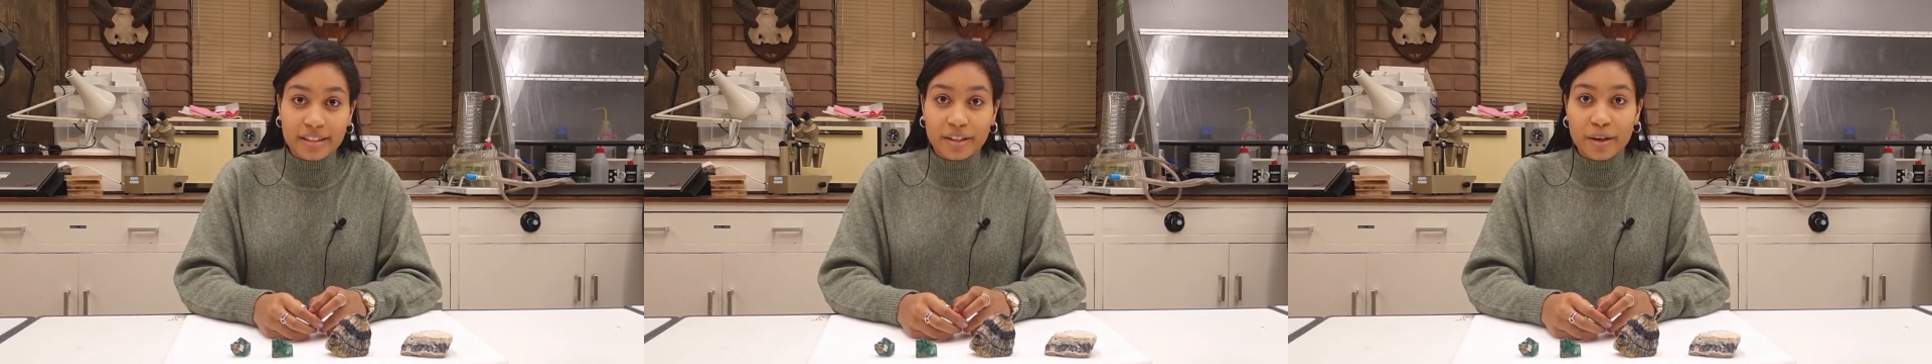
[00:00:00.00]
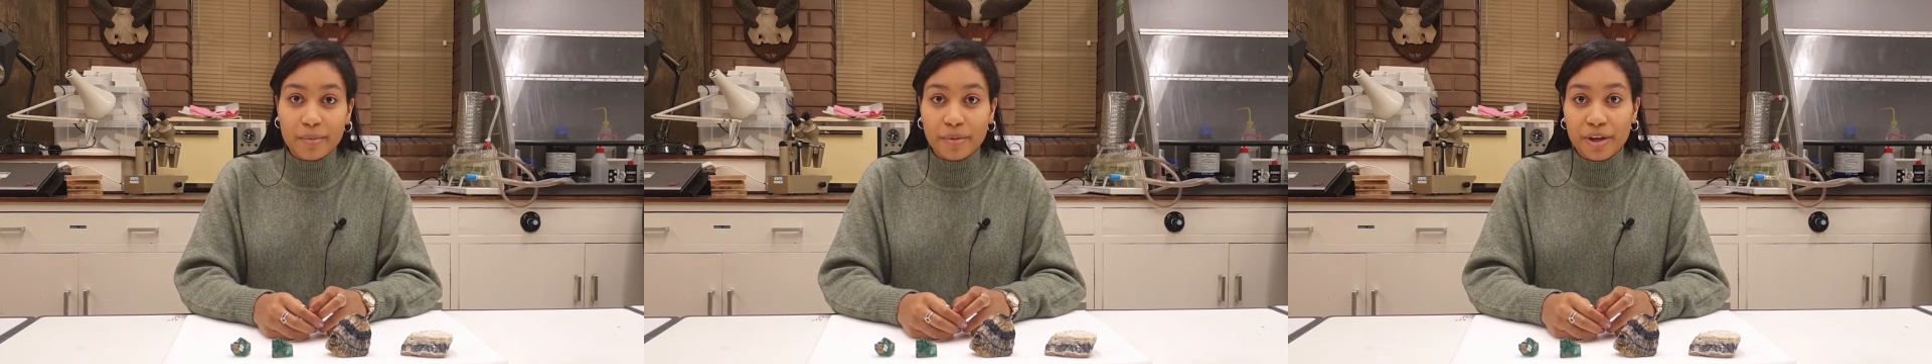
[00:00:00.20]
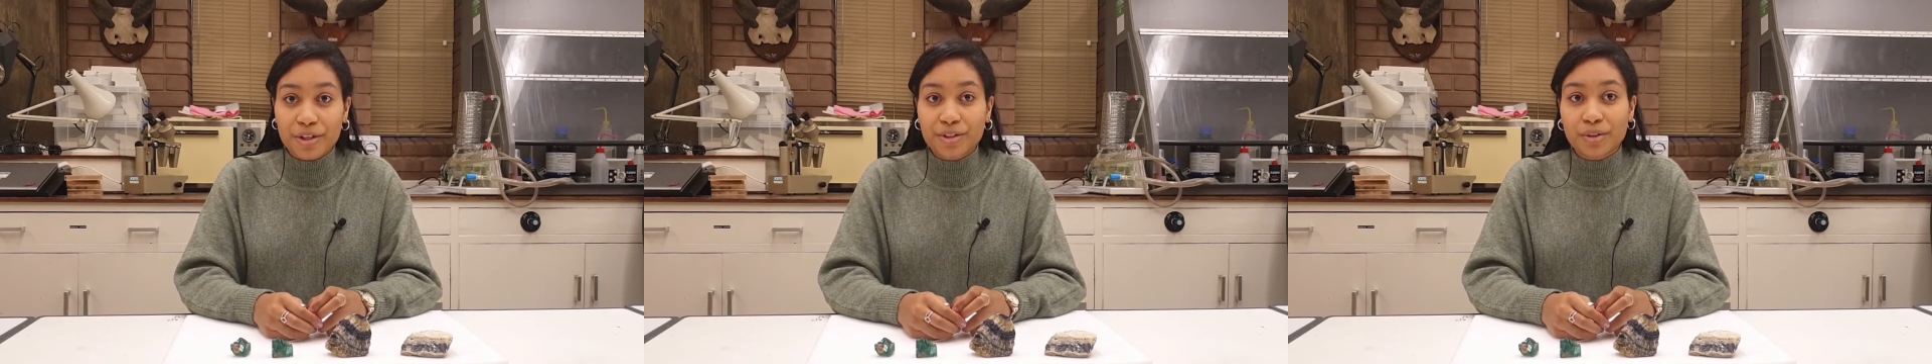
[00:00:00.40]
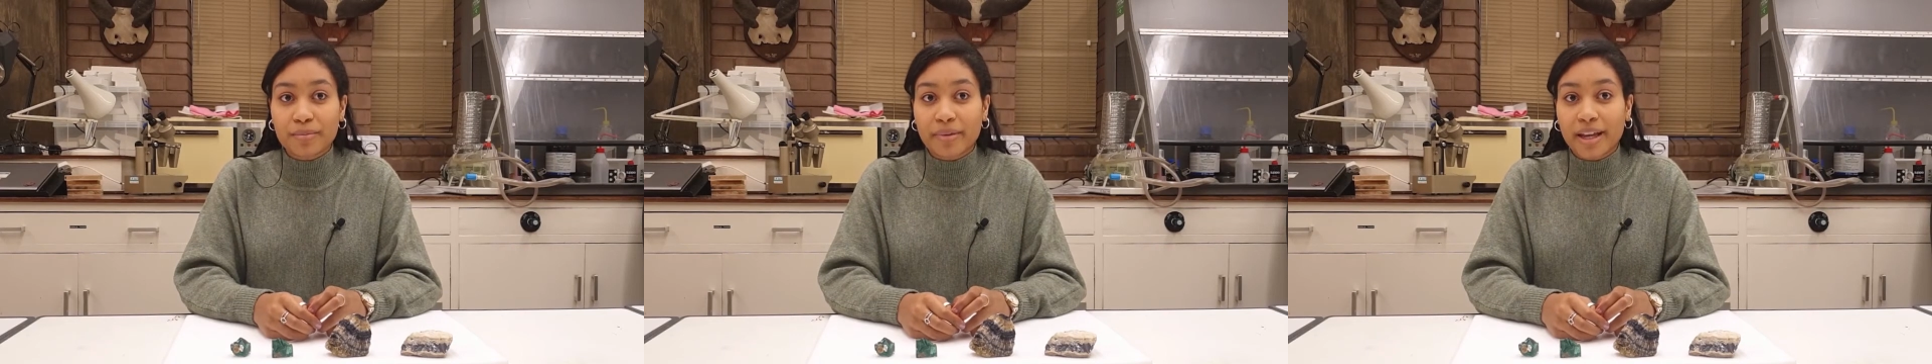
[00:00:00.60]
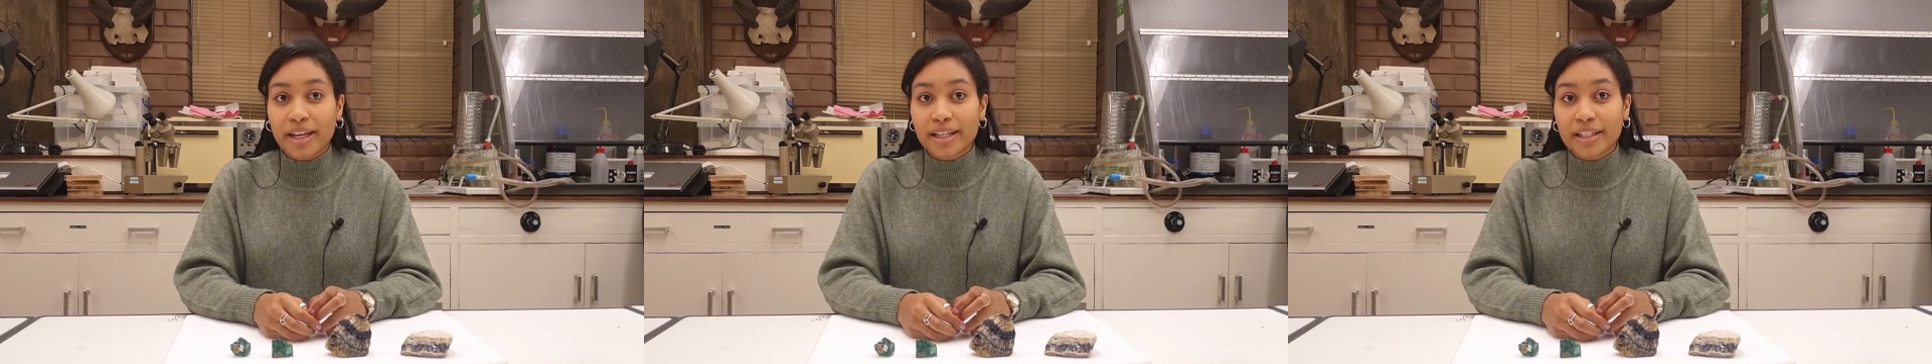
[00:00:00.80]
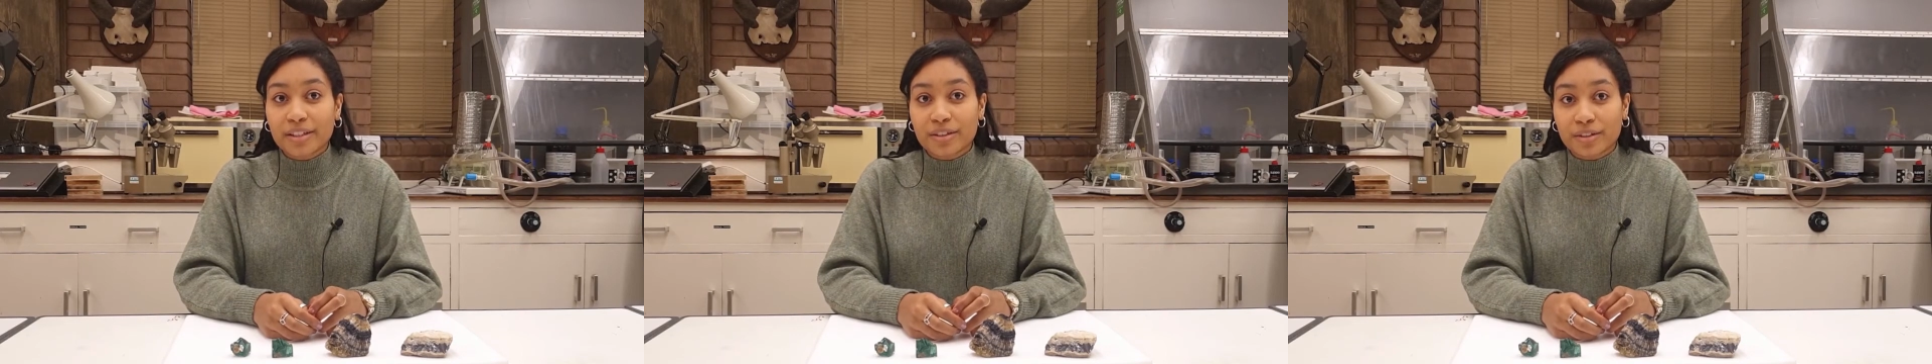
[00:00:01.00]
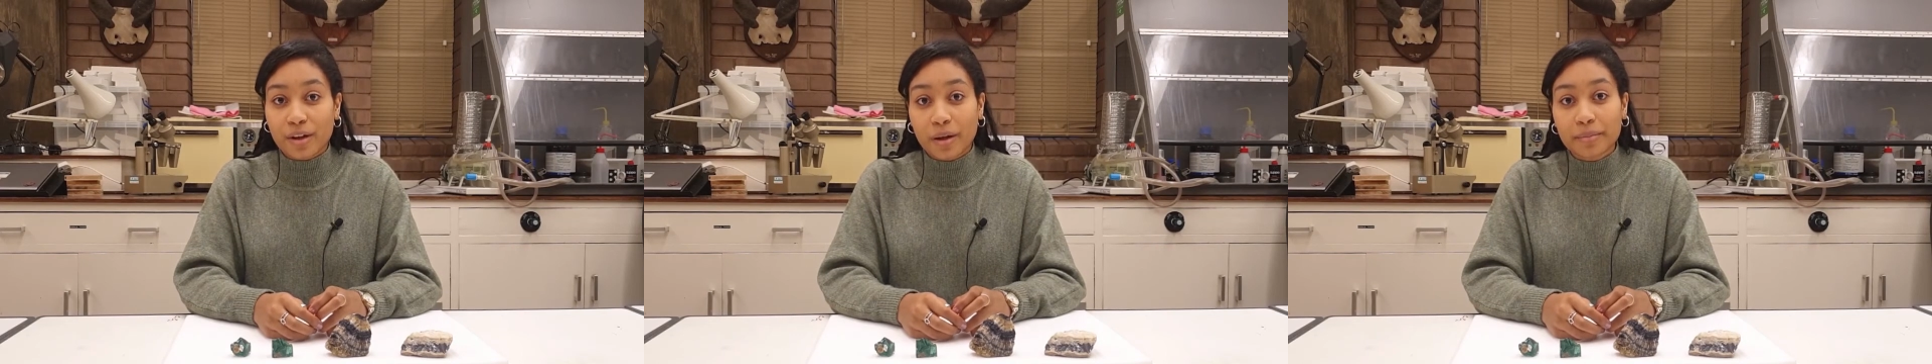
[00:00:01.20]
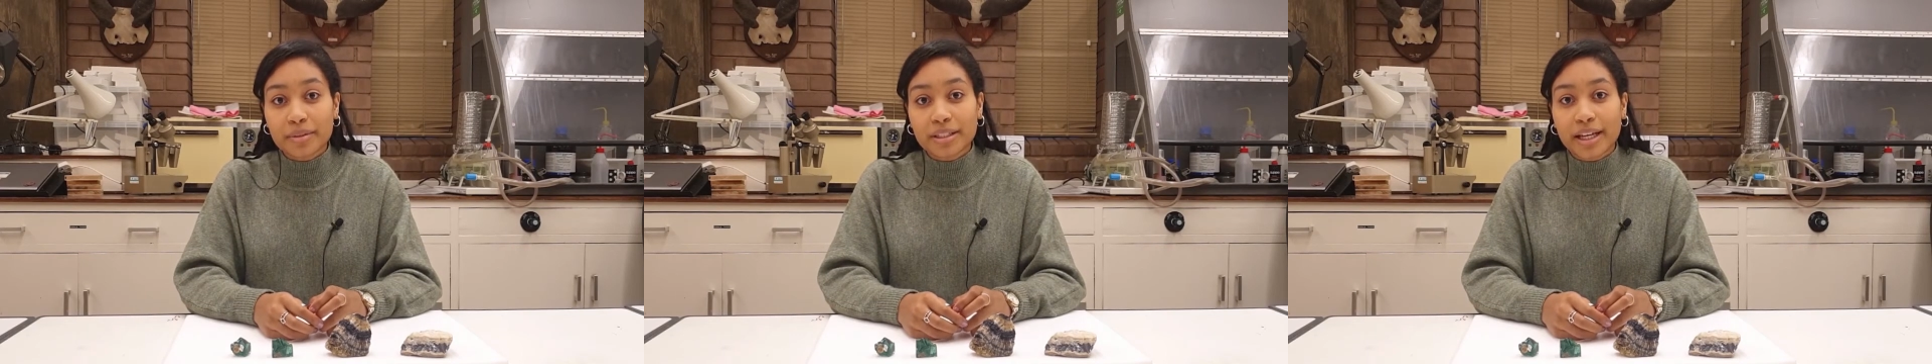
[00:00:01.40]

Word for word: commercial mining stopped